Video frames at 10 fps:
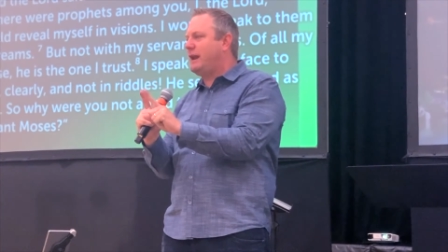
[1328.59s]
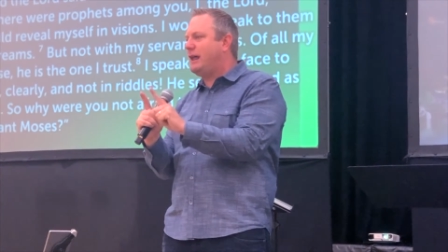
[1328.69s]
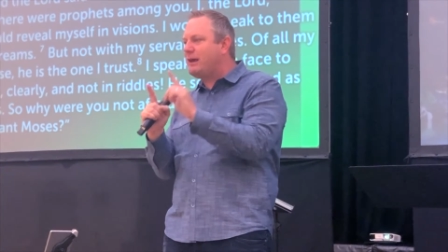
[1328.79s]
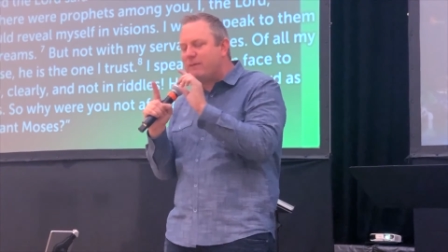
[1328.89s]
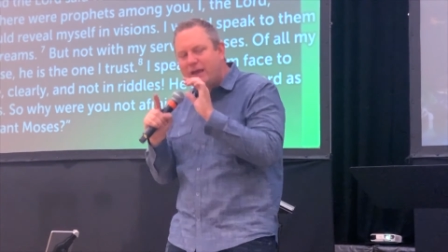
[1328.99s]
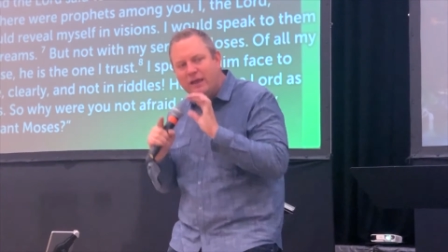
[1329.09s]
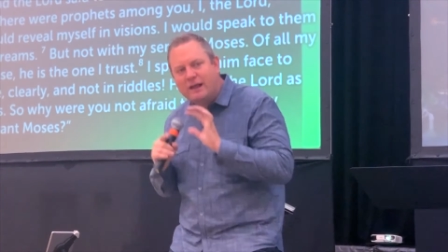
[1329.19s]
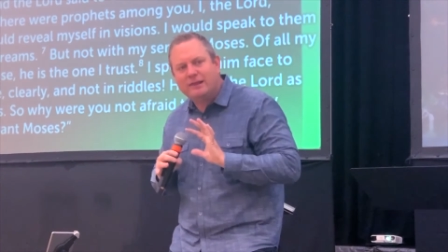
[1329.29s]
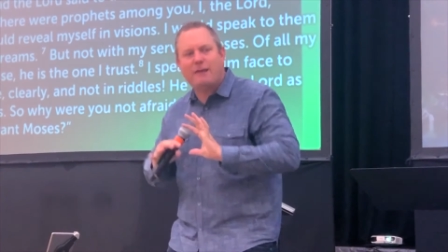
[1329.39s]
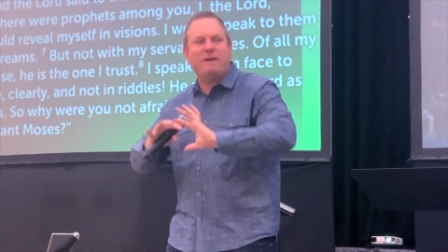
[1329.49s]
Now let me
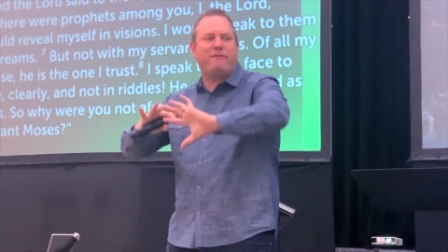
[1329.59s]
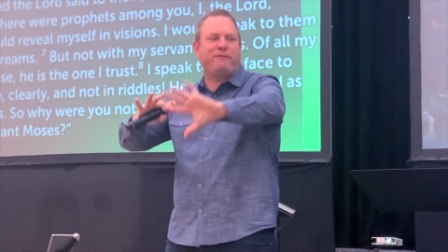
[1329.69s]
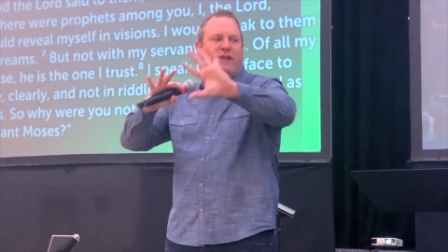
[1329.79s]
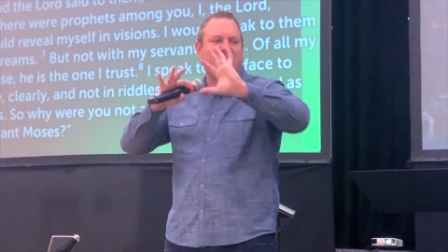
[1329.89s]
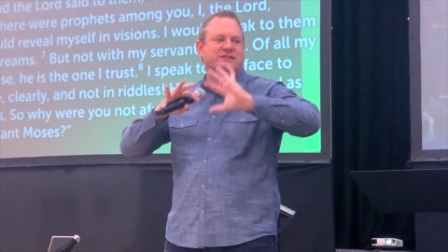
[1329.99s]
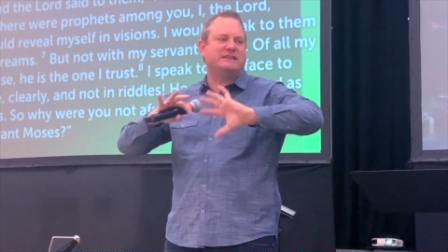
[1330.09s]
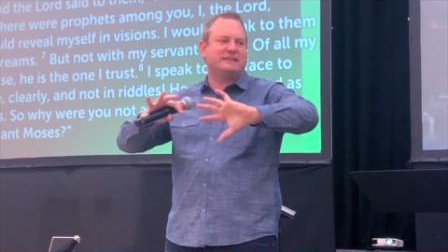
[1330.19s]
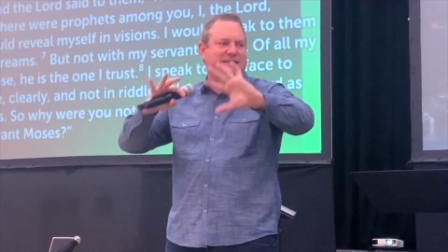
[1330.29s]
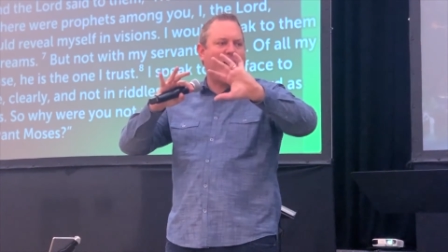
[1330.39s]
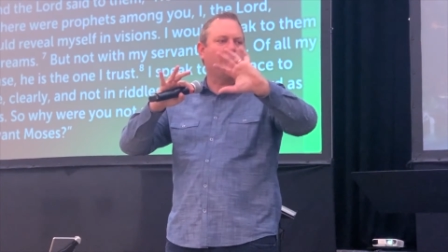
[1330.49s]
let me flesh
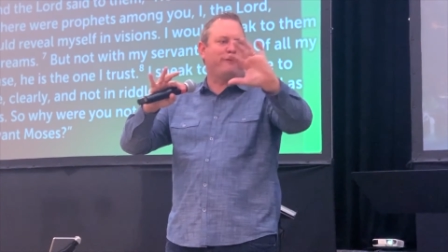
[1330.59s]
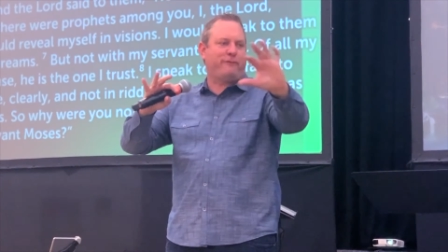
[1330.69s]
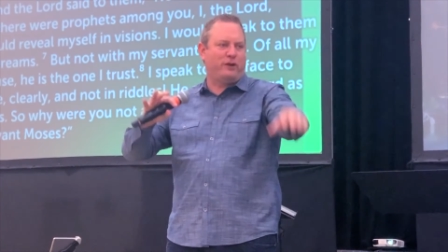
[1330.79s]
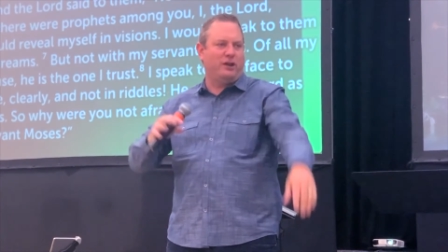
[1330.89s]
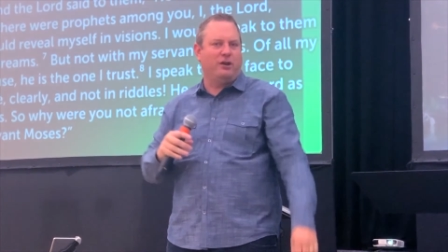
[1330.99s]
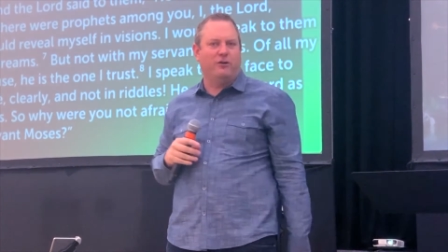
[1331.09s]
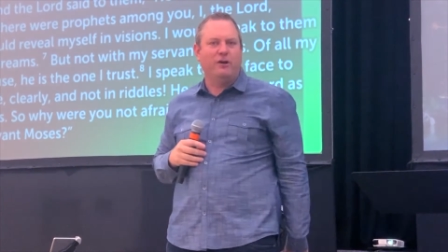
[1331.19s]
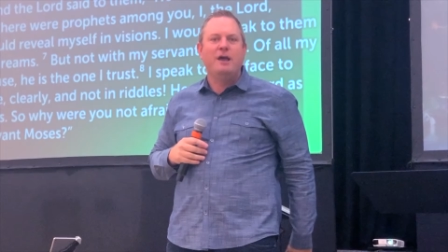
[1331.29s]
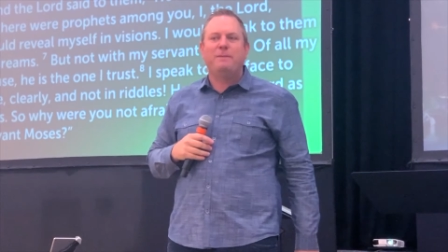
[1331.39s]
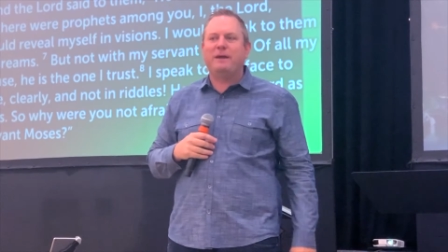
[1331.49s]
this out for
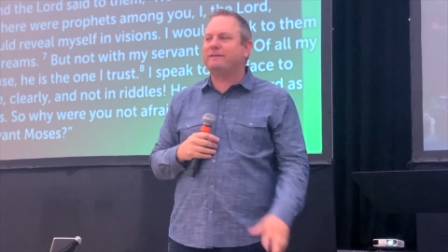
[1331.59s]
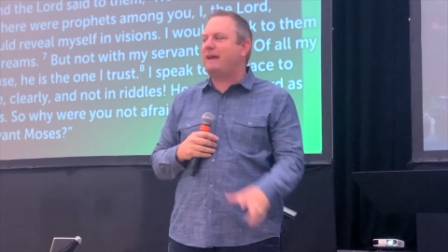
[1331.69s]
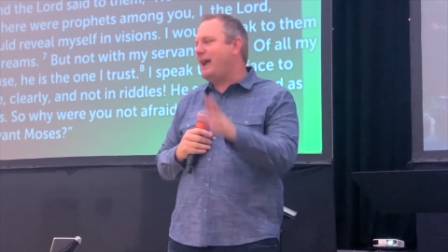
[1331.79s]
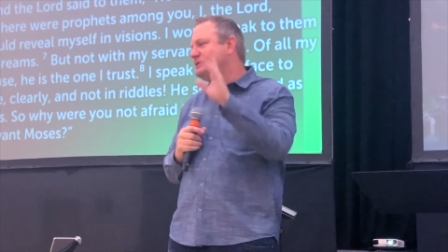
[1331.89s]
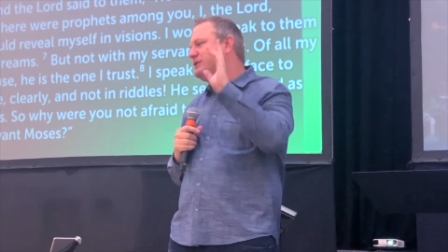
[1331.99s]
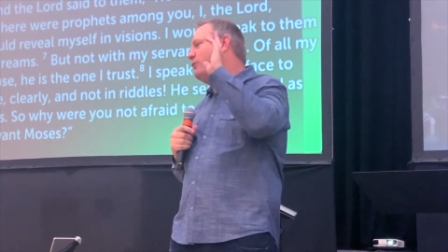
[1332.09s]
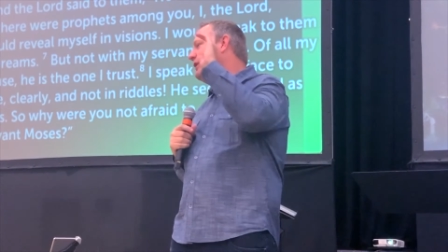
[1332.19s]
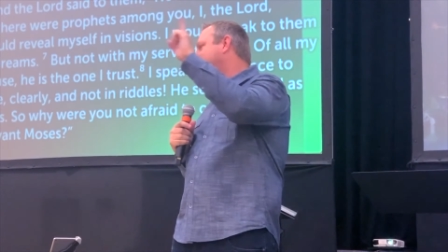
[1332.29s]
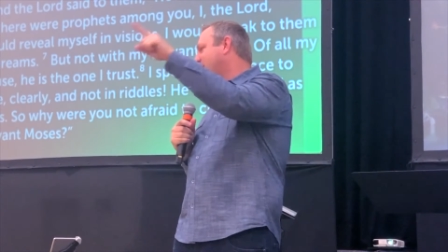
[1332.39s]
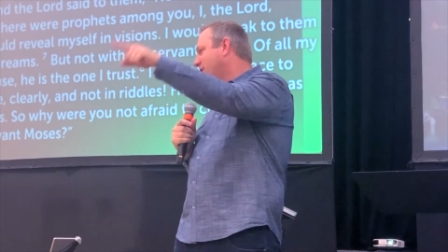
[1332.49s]
you because I actually
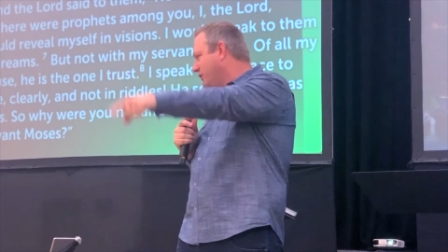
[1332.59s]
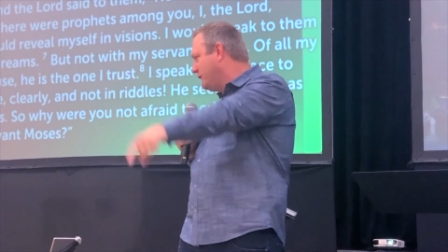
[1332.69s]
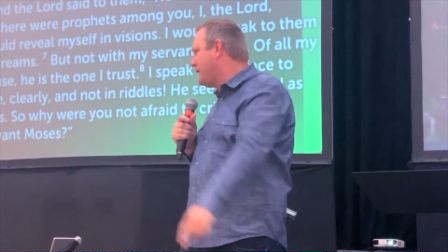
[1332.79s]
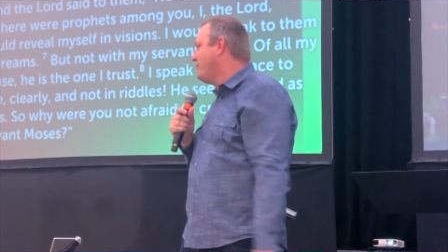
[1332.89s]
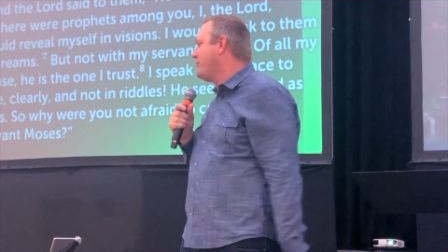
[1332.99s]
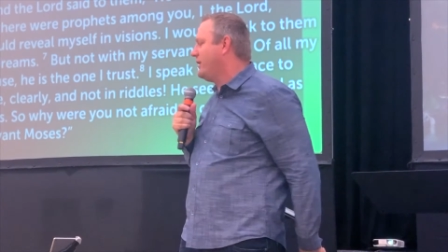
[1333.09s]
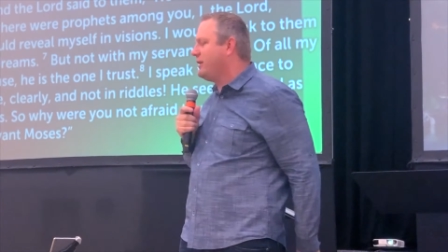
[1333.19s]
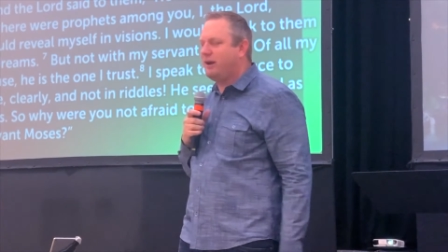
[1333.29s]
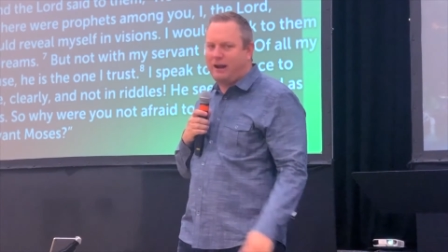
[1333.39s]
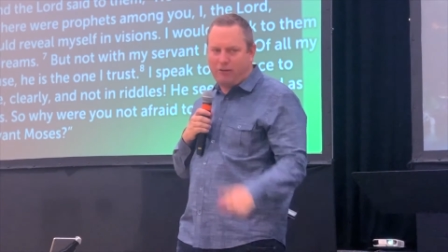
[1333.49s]
want to tell you something
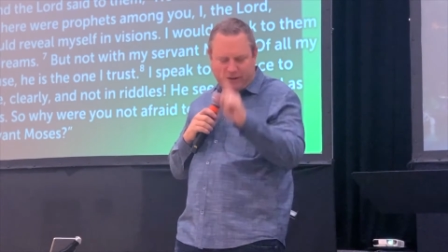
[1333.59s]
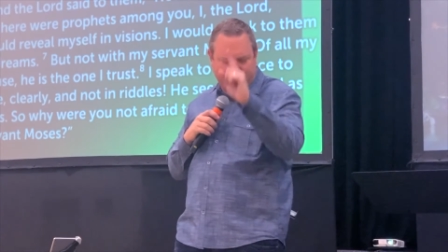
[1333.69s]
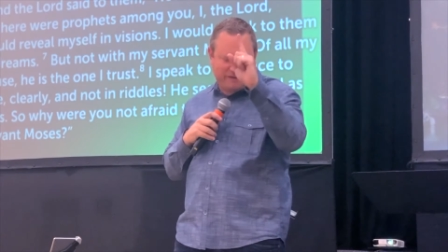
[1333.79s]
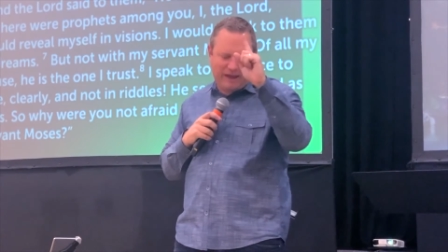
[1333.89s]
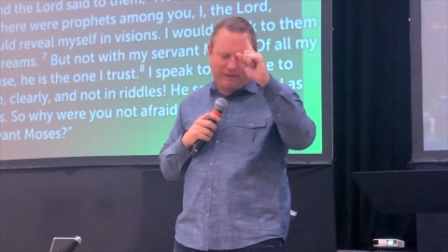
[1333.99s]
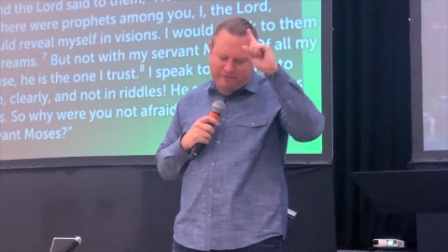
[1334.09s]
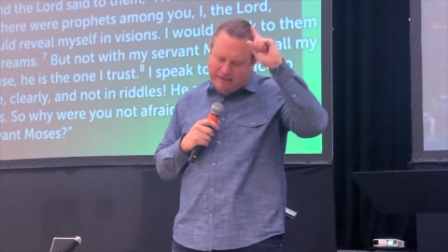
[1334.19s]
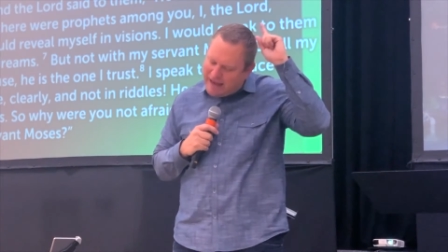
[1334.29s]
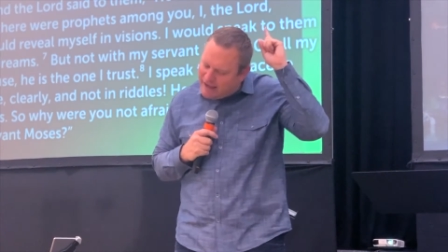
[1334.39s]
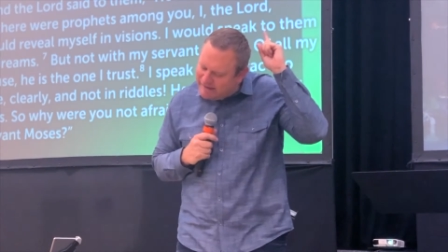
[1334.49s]
good. I want to say this,
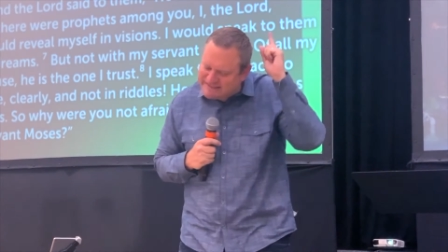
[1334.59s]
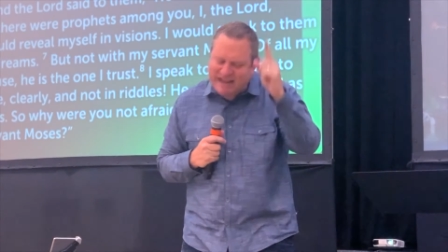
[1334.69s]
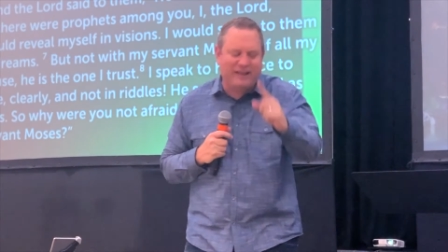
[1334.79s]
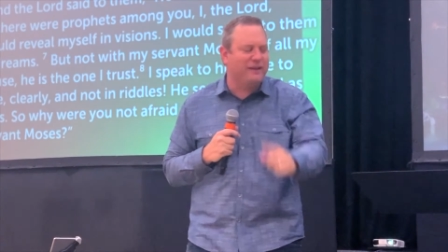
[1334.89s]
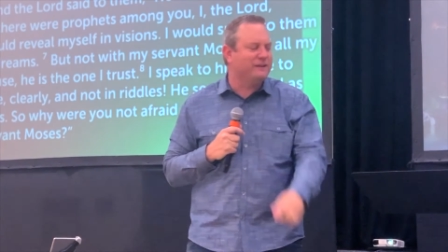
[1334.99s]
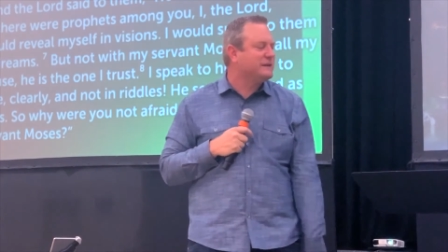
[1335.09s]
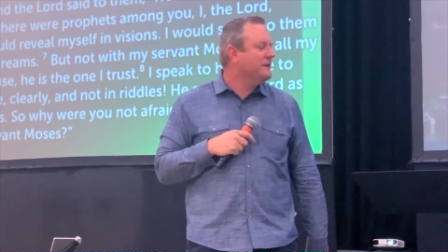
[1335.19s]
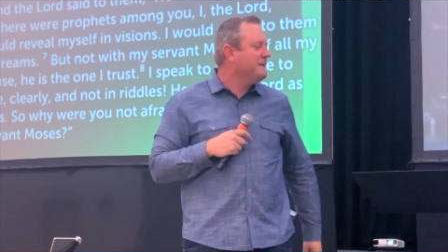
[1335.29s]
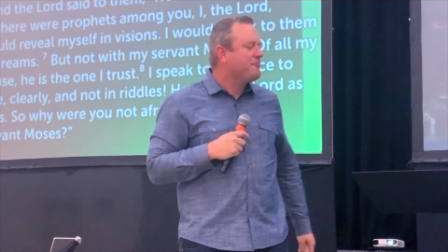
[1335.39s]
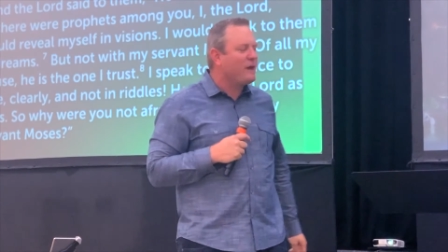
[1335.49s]
and I say
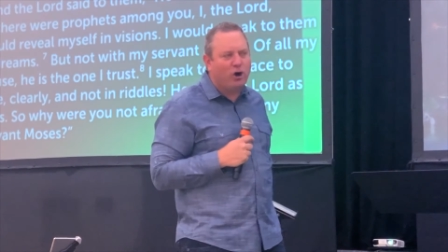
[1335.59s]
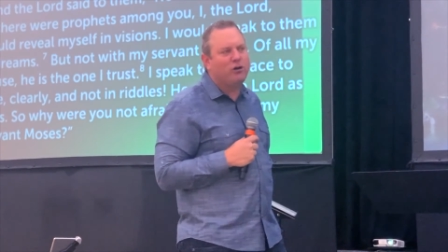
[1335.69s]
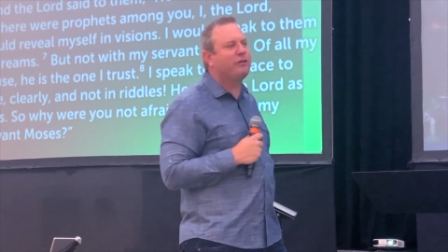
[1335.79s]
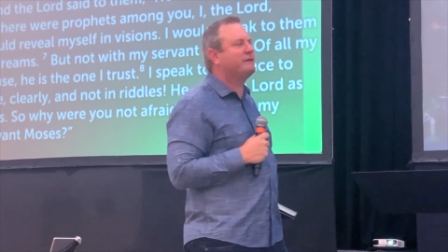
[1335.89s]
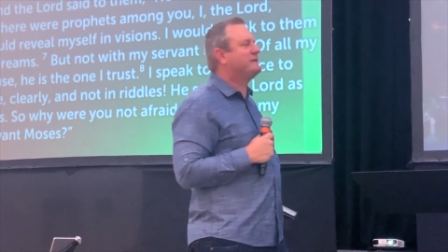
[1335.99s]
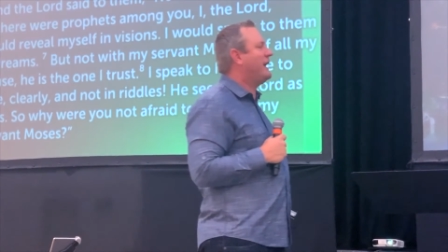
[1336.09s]
this all the